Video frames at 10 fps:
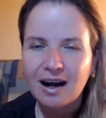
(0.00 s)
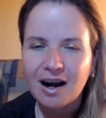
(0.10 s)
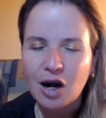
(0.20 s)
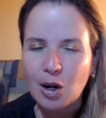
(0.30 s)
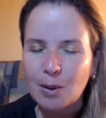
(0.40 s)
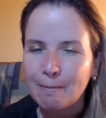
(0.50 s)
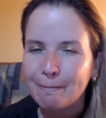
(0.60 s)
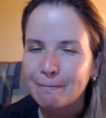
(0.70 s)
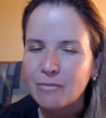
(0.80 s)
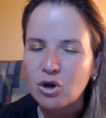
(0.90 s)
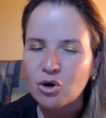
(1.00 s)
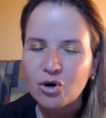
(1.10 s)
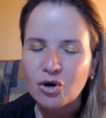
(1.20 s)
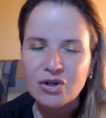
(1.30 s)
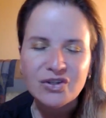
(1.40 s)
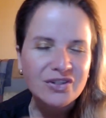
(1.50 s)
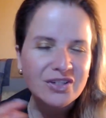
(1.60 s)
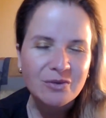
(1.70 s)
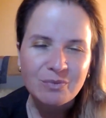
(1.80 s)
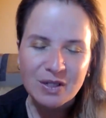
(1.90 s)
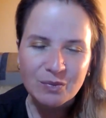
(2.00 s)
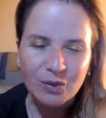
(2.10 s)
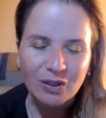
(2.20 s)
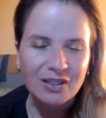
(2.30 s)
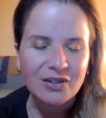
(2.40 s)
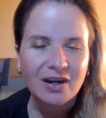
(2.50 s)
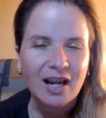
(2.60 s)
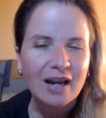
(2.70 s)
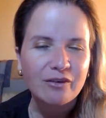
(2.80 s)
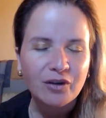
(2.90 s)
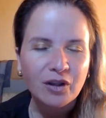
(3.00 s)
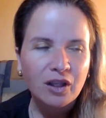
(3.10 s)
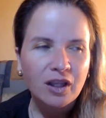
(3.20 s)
or certain people in your life.